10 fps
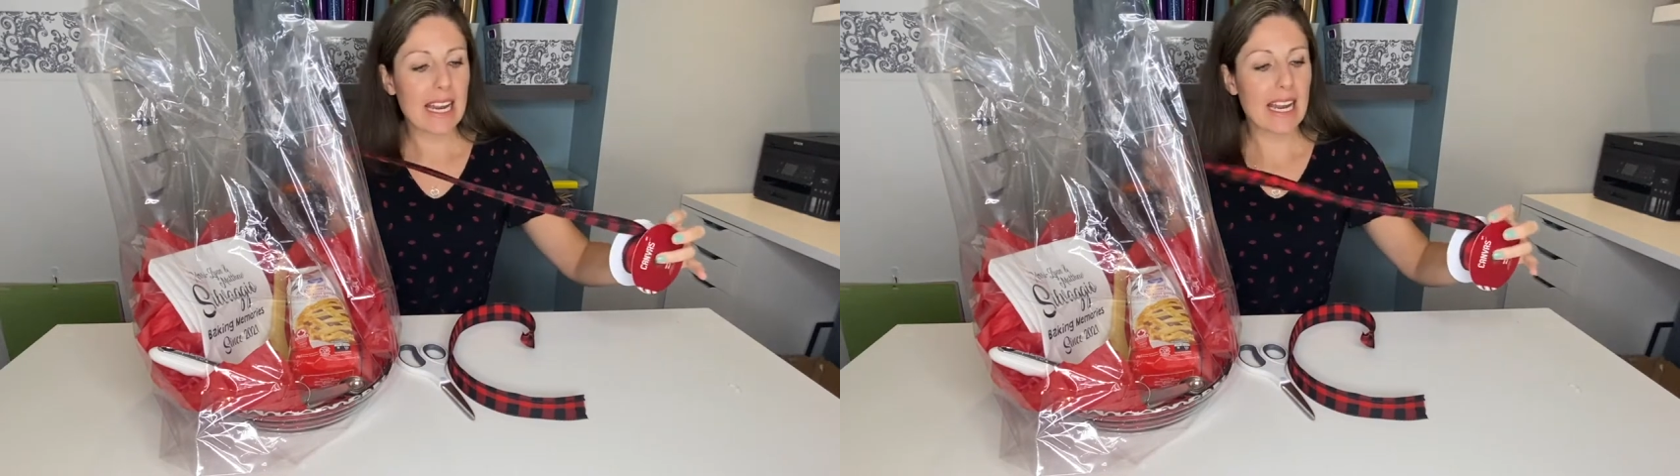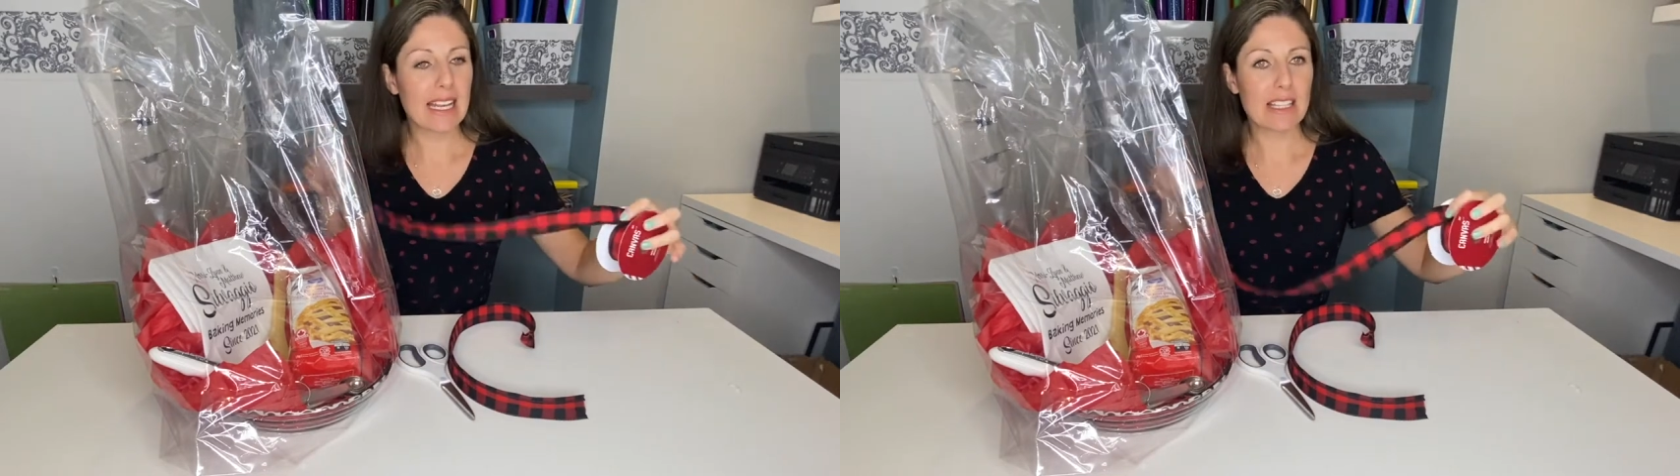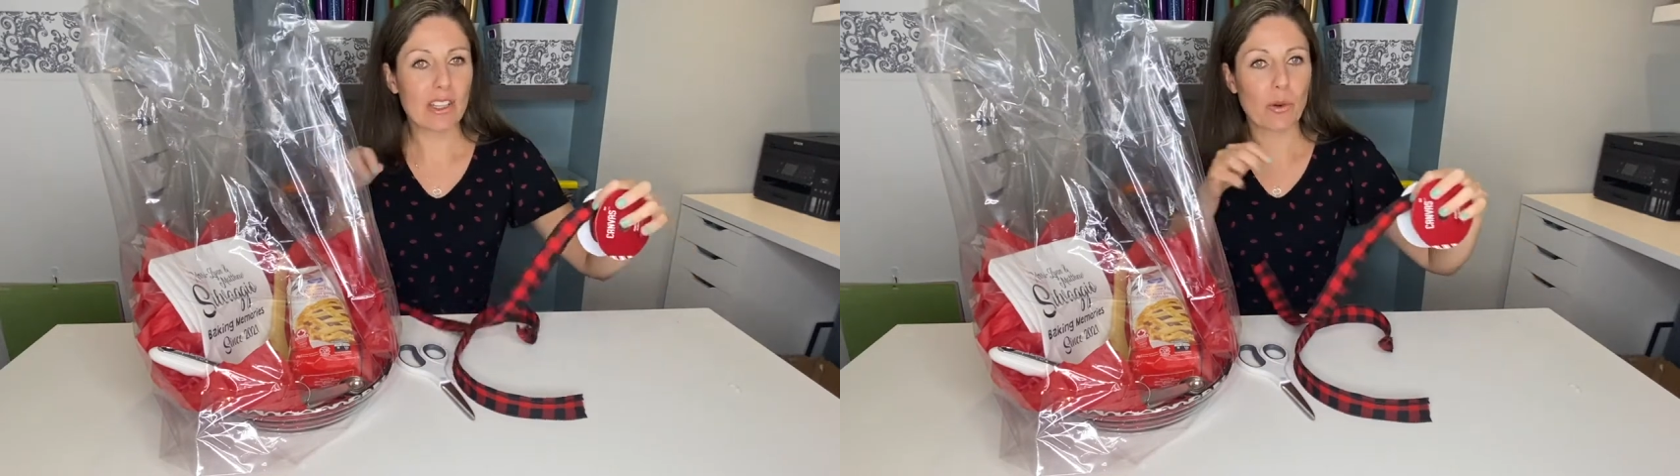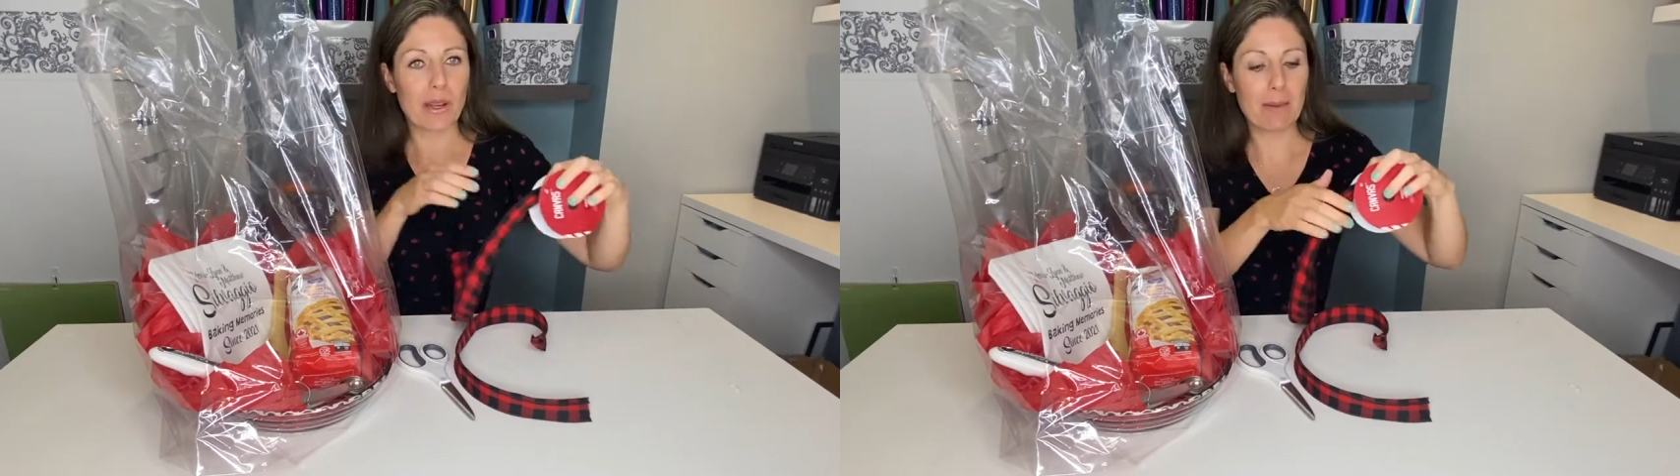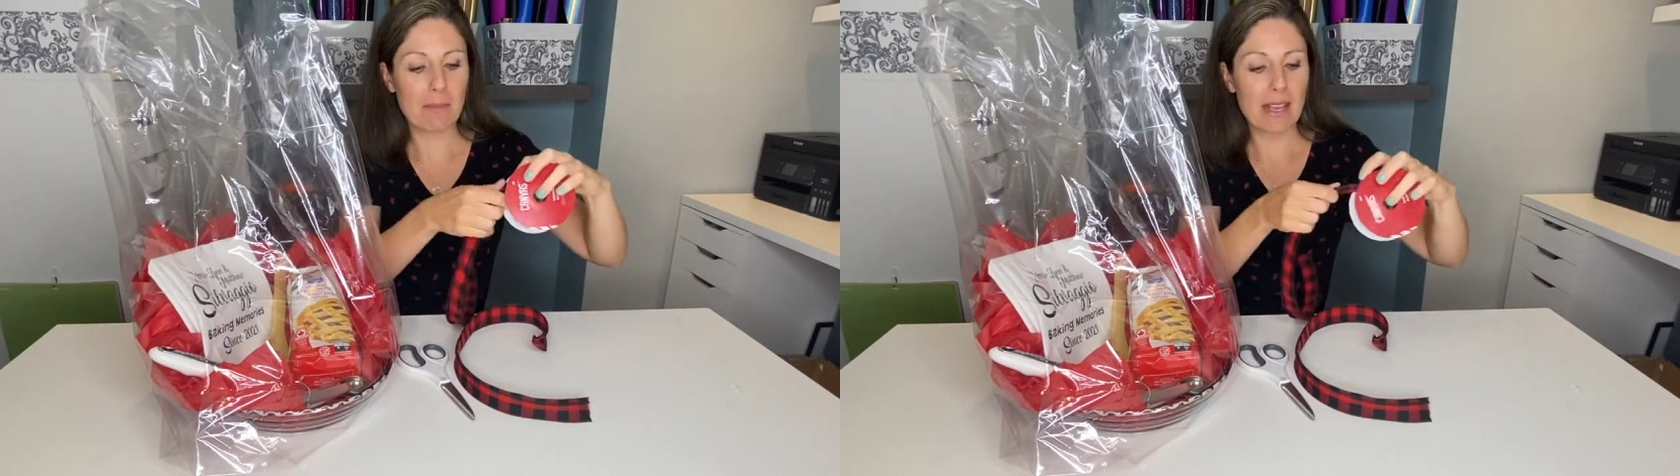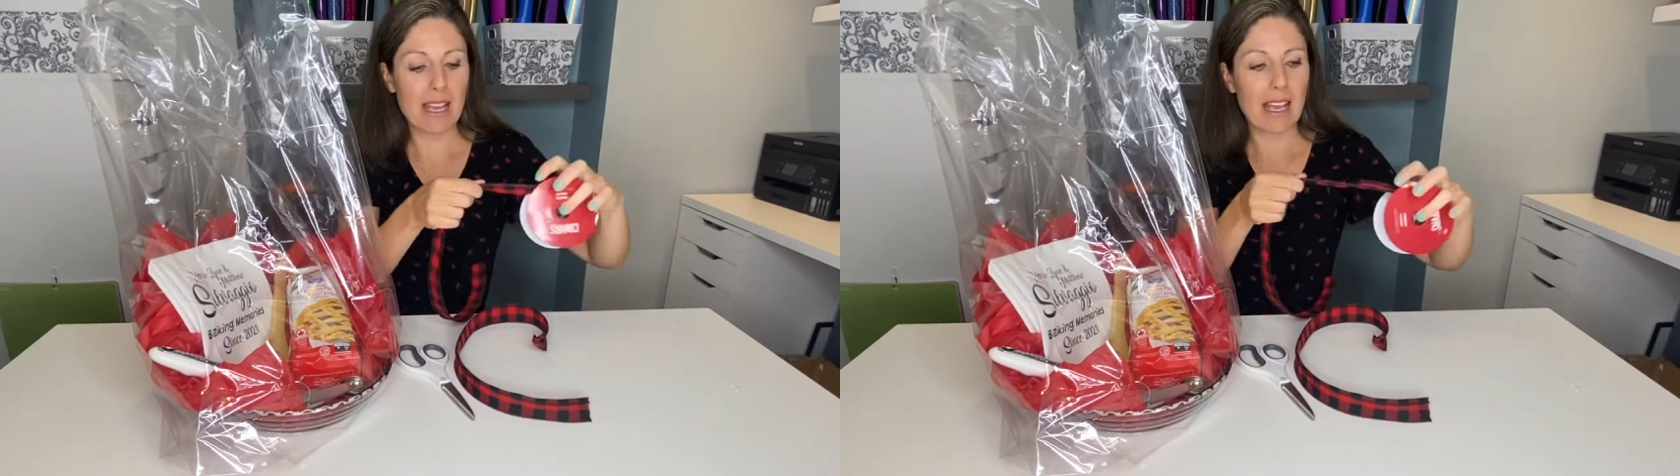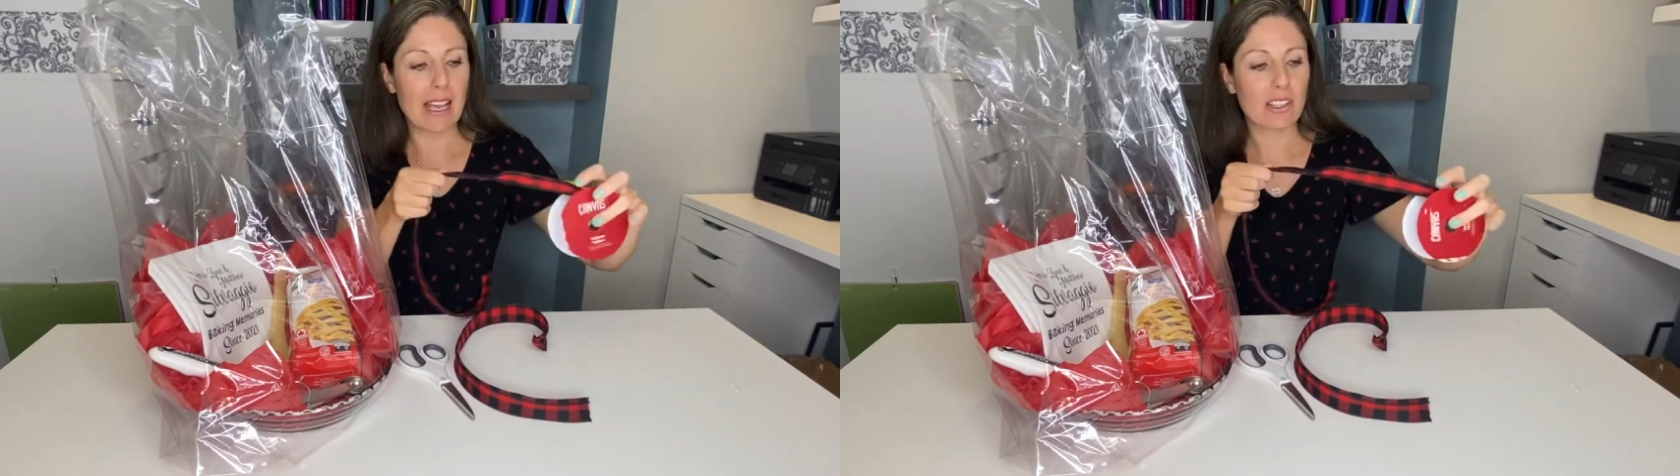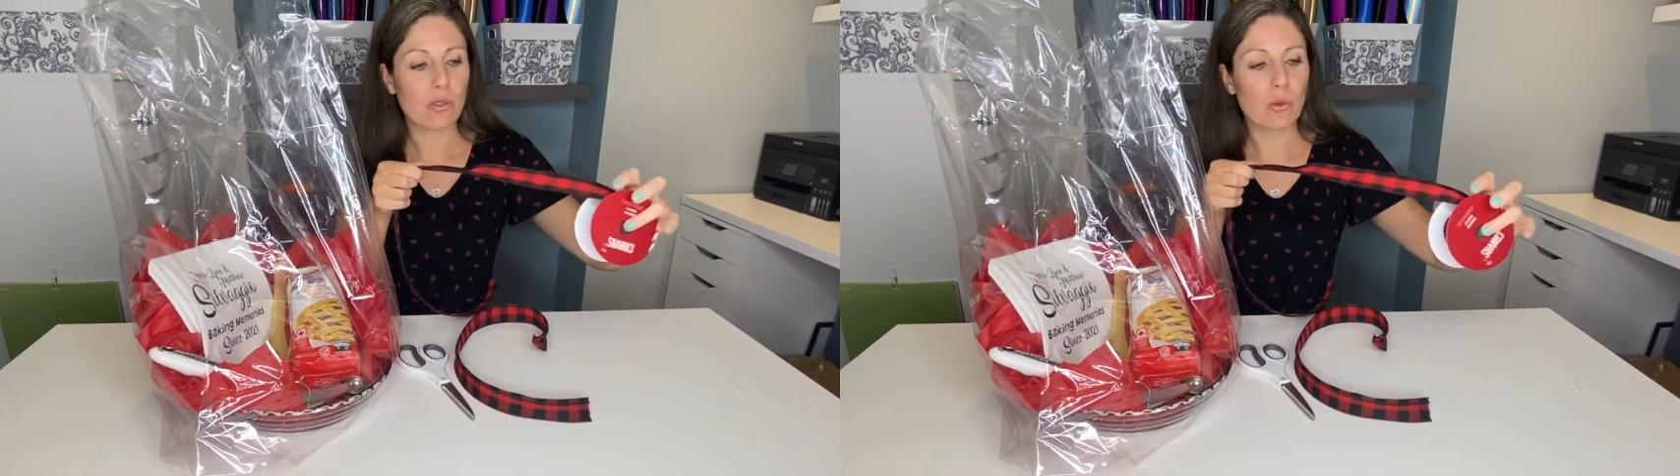is going to be